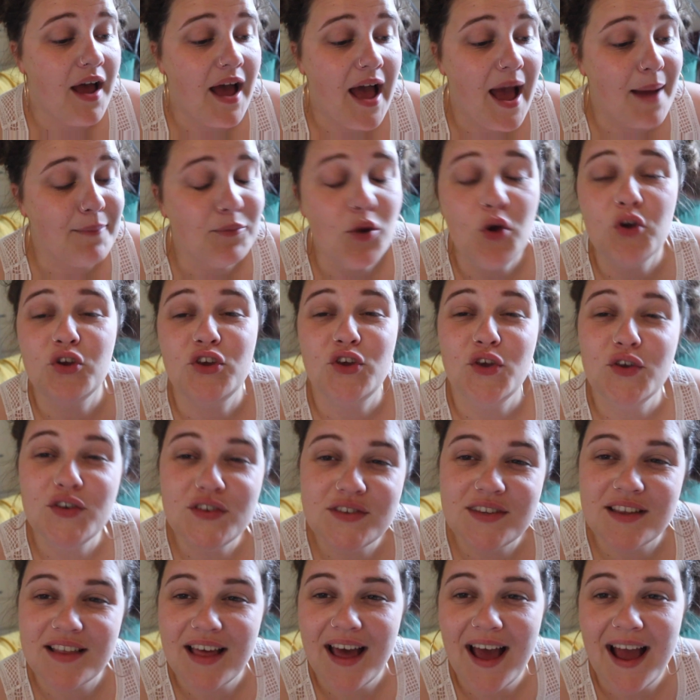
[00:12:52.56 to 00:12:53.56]
I'm not used
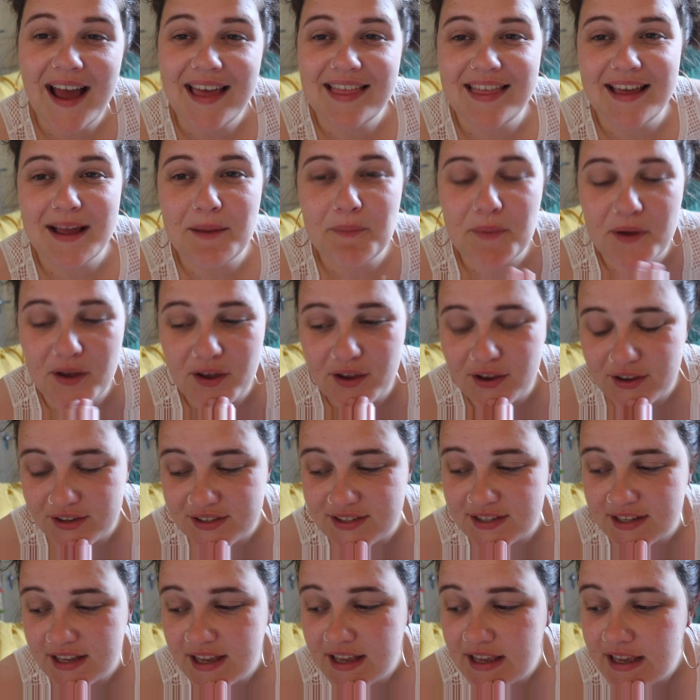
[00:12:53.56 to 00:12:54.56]
to that, I think,
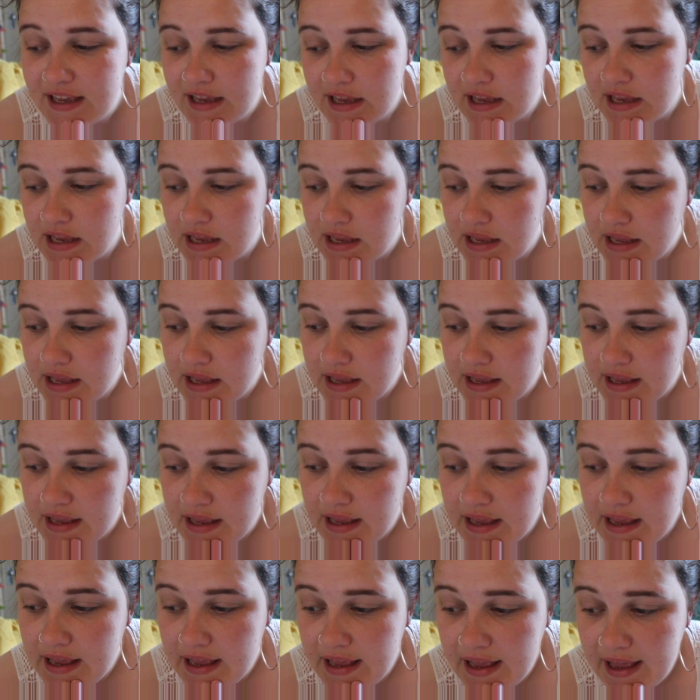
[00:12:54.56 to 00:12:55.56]
because
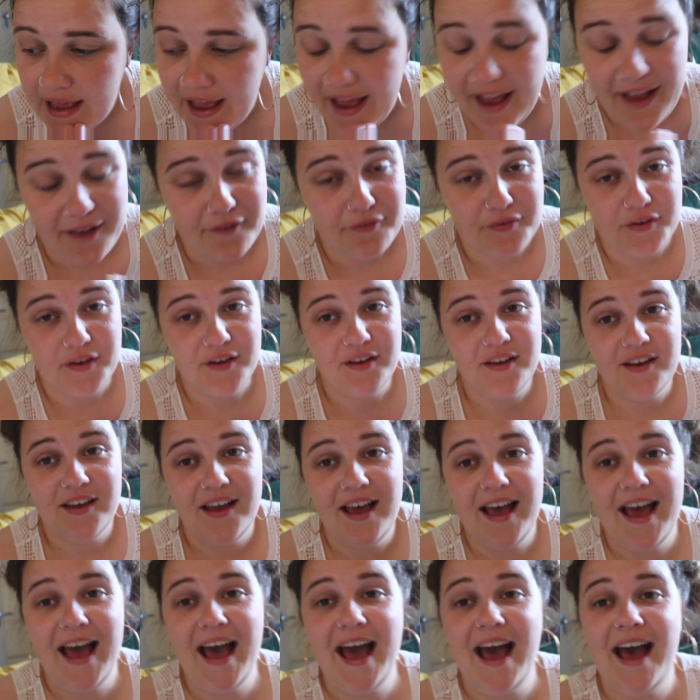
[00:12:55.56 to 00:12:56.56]
I've
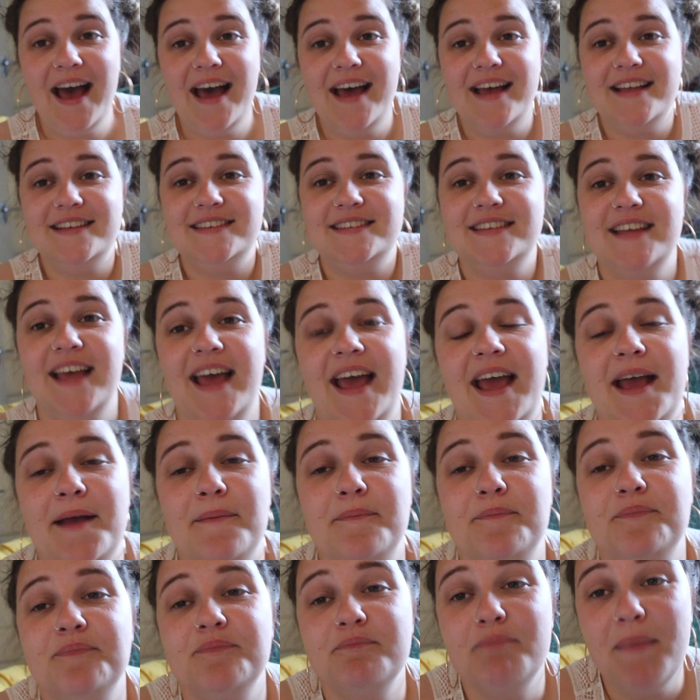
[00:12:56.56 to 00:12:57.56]
had
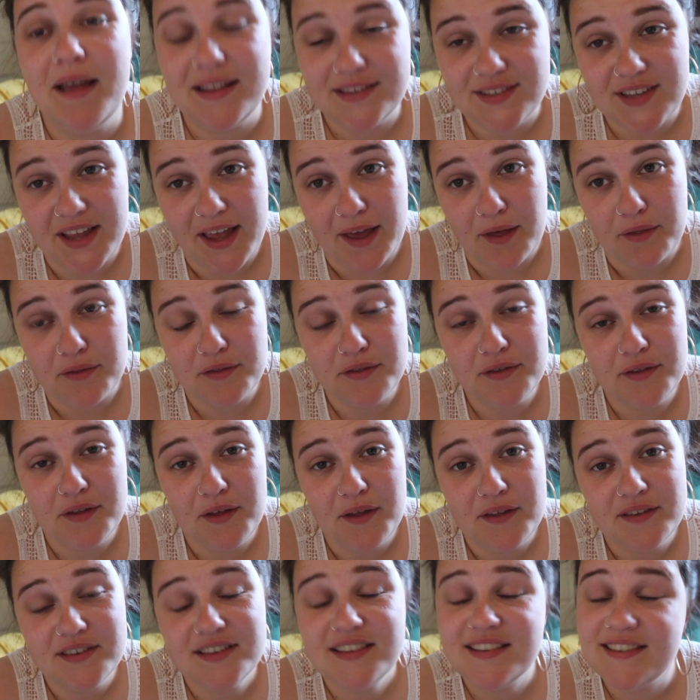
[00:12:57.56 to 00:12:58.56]
mental health
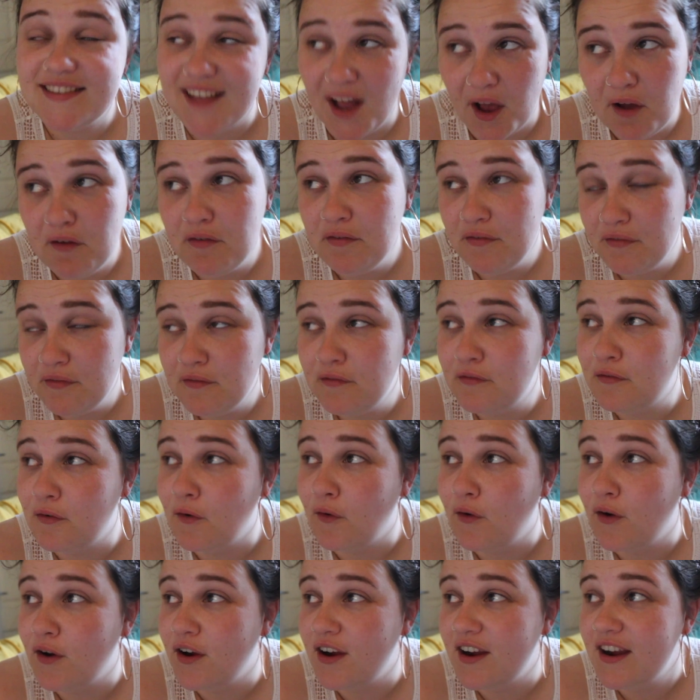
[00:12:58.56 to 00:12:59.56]
stuff
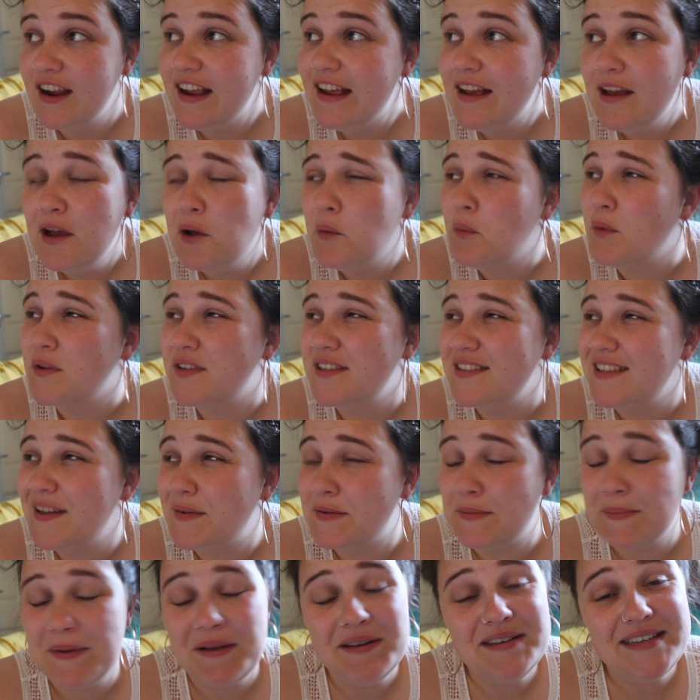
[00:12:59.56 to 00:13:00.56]
for, well, since I
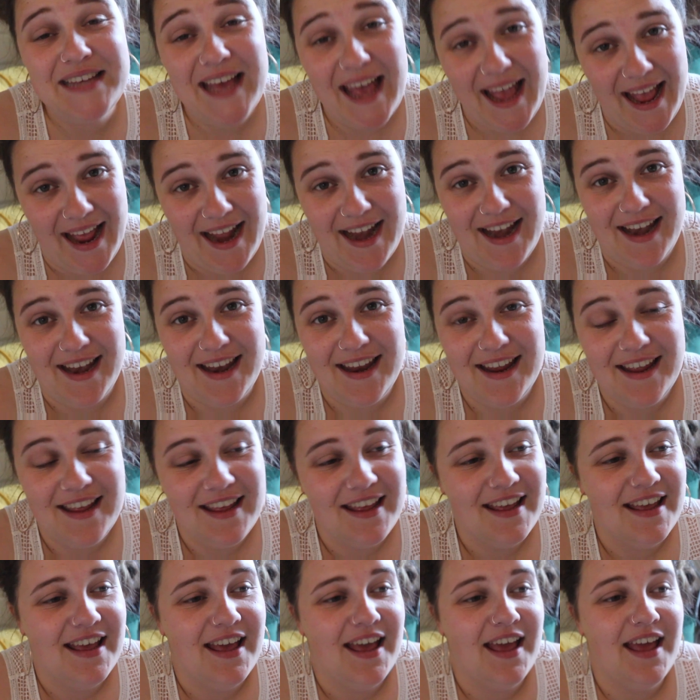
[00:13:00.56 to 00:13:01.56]
was about 10,
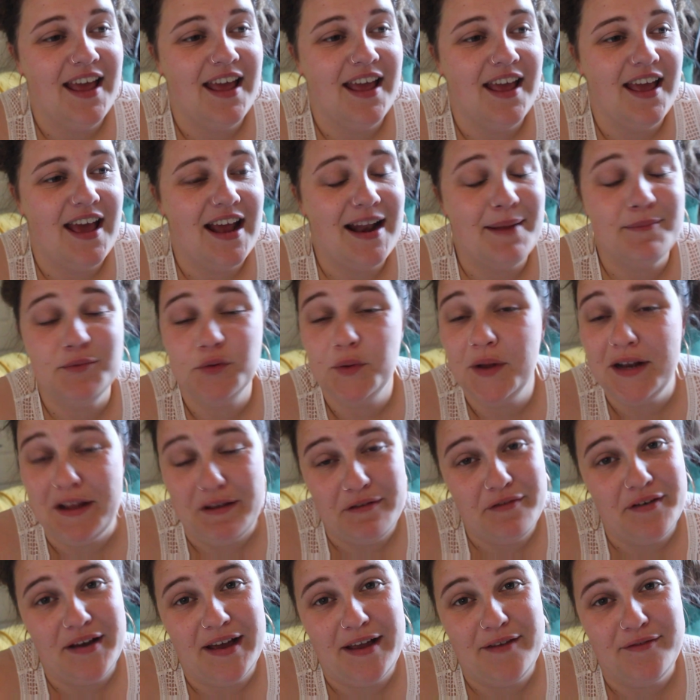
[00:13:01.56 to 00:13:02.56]
and I'm
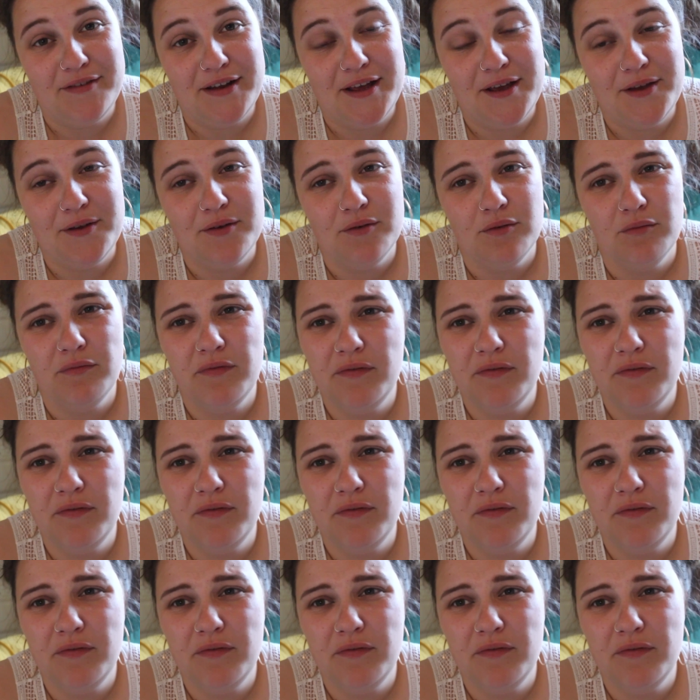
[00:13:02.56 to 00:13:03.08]
25 now.